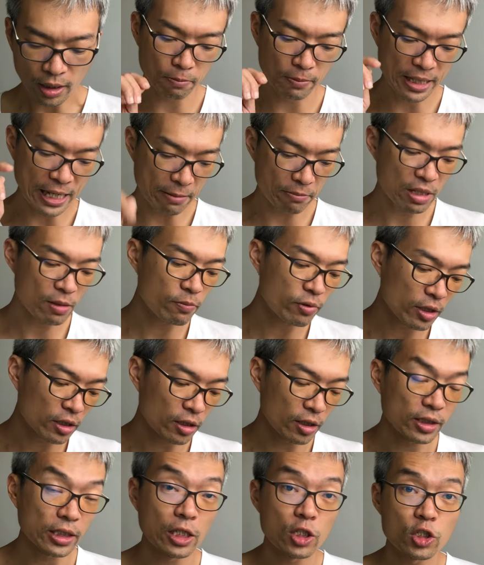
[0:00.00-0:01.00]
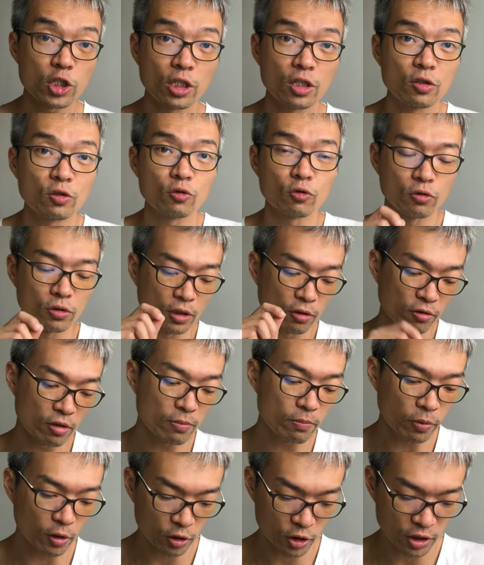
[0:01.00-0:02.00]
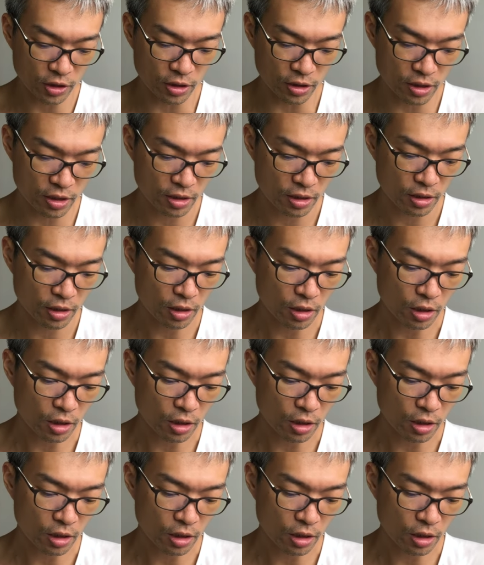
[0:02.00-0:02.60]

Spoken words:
Let me bring your attention to the green portions,